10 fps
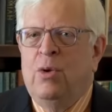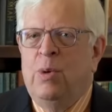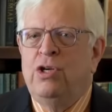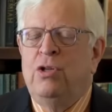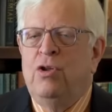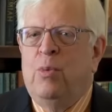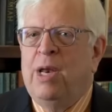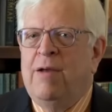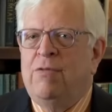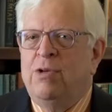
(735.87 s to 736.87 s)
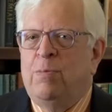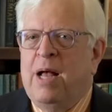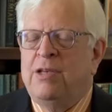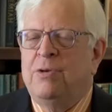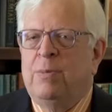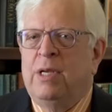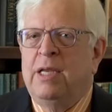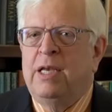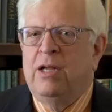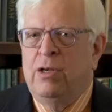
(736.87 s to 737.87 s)
We should do whatever is possible,
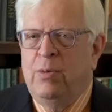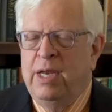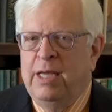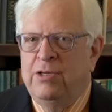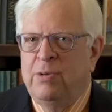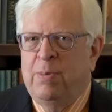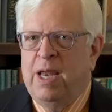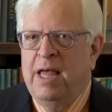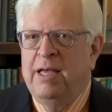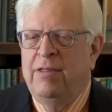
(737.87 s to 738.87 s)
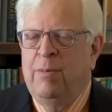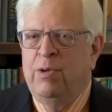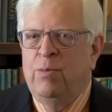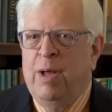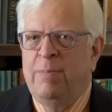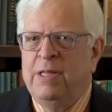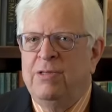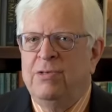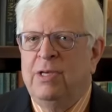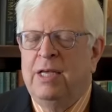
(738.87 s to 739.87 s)
including supplying them with
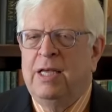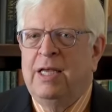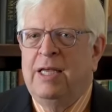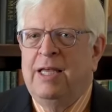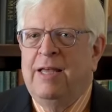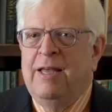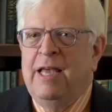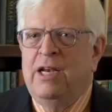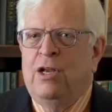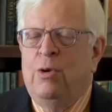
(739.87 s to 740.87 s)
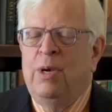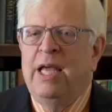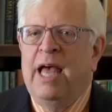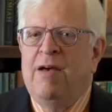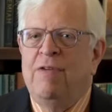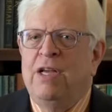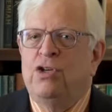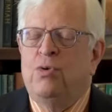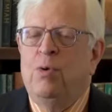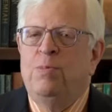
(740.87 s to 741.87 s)
weapons, including having
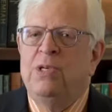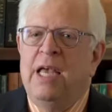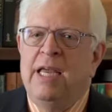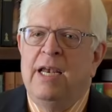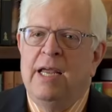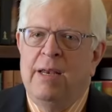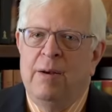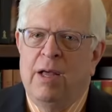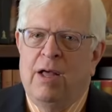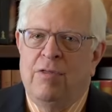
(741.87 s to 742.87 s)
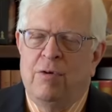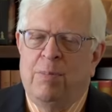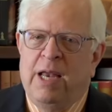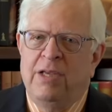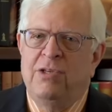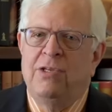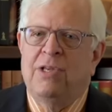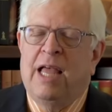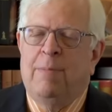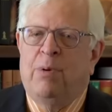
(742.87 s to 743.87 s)
troops in, in other places,
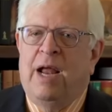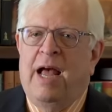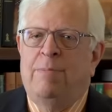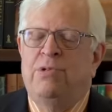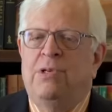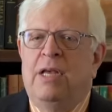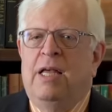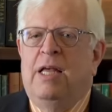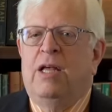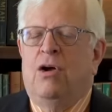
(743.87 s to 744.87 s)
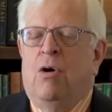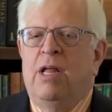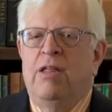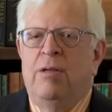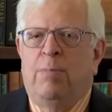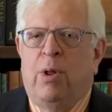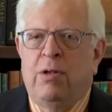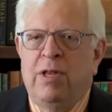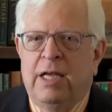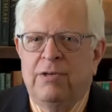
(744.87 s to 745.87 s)
like perhaps guarding the
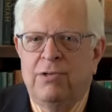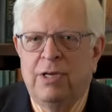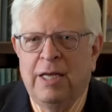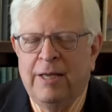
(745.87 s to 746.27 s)
Baltics